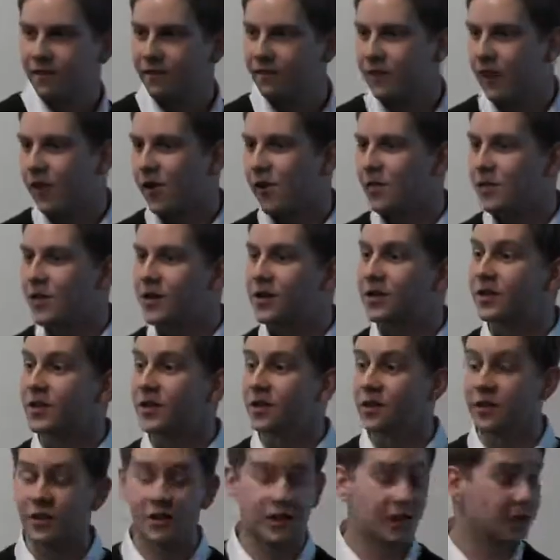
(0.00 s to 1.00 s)
variability
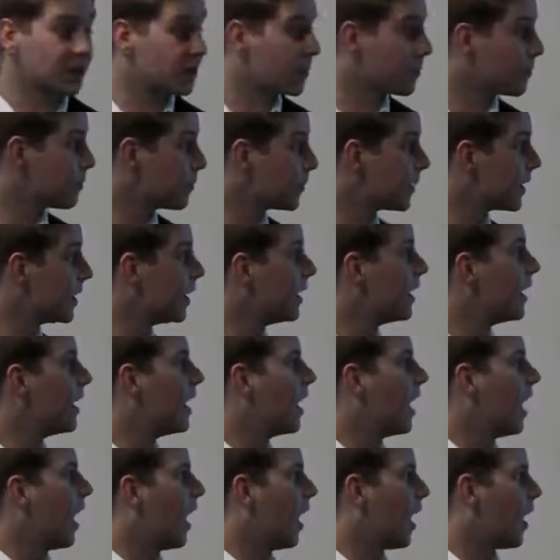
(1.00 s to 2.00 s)
on the system.
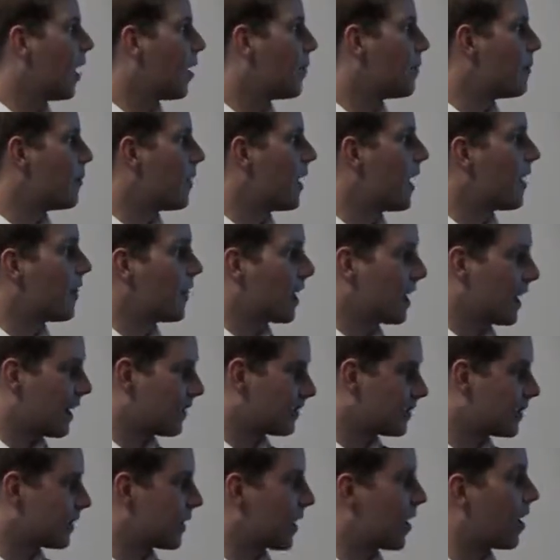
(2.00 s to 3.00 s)
And then
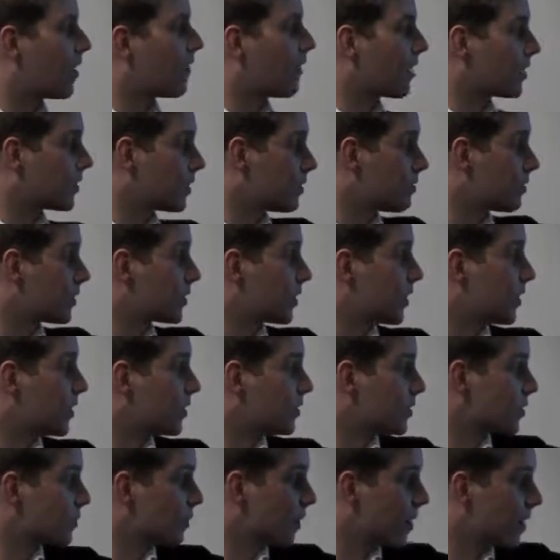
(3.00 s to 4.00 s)
after that, I've actually returned
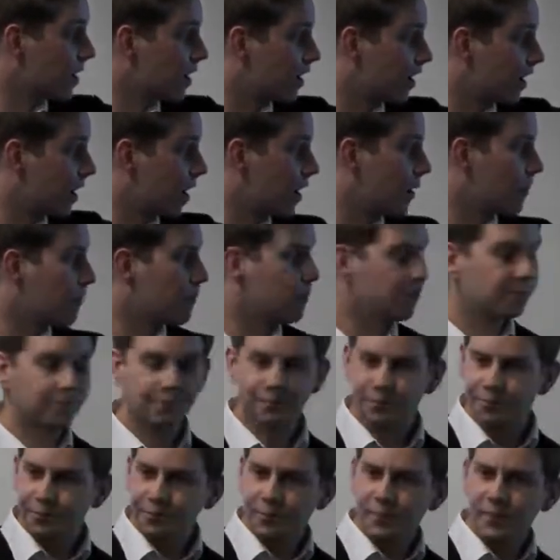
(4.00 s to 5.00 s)
to my
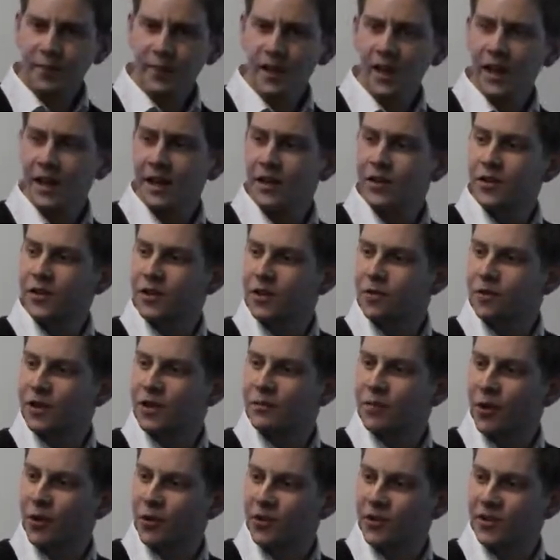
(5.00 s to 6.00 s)
industry
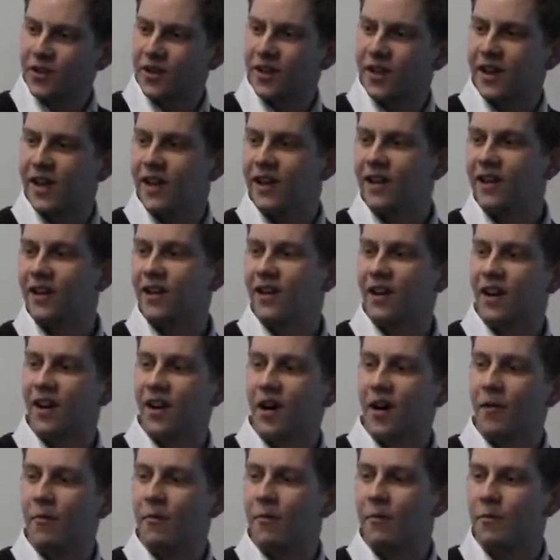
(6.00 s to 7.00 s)
sponsor in
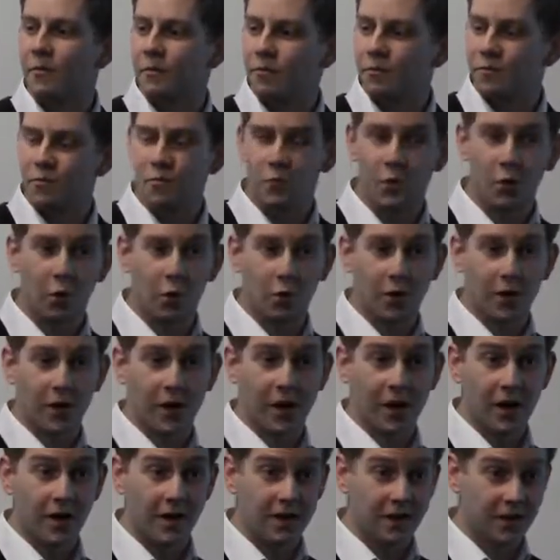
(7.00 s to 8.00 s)
Northern
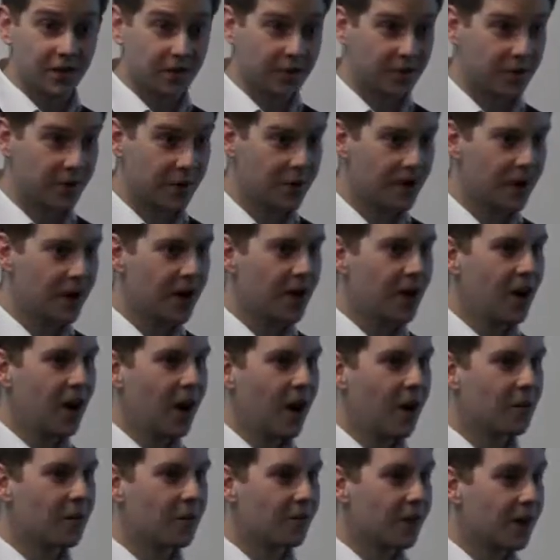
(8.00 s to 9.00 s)
Ireland. So
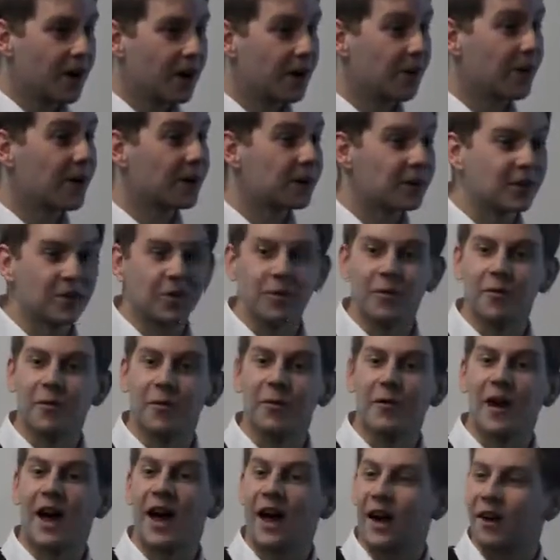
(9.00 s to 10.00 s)
I'm afraid I'm actually not going to be
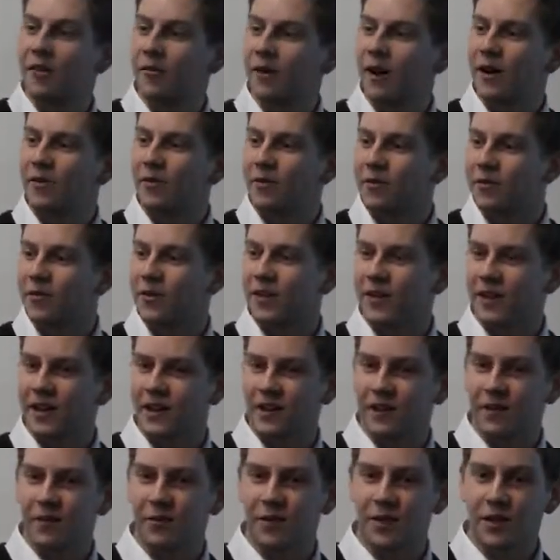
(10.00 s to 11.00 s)
able to hang around for
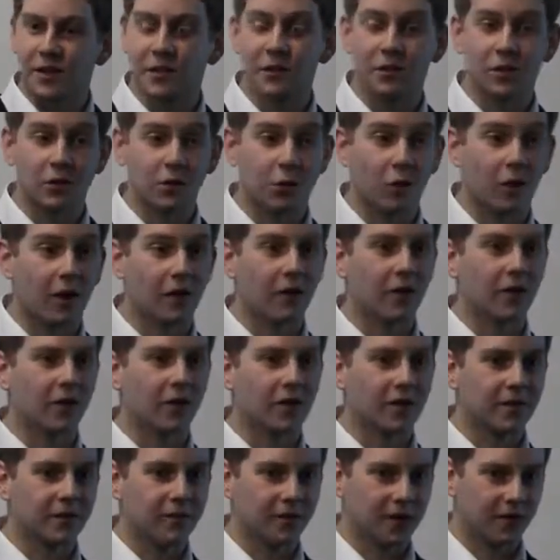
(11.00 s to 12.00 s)
the rest of the talk. I've got
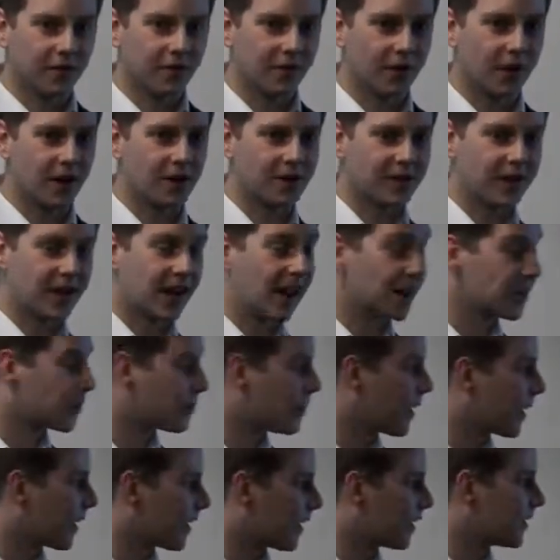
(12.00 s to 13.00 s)
a flight to catch
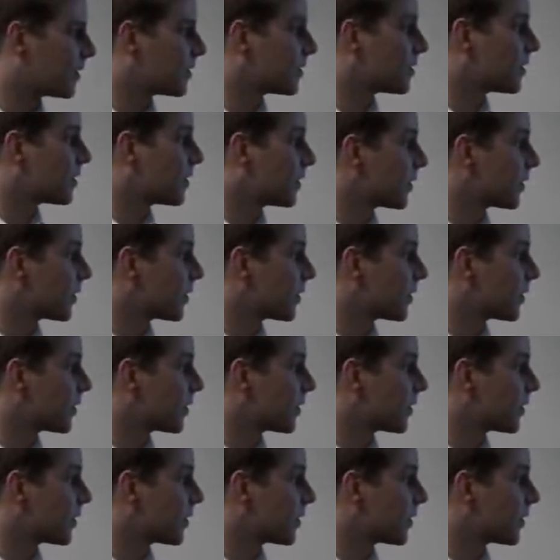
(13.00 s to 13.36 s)
back later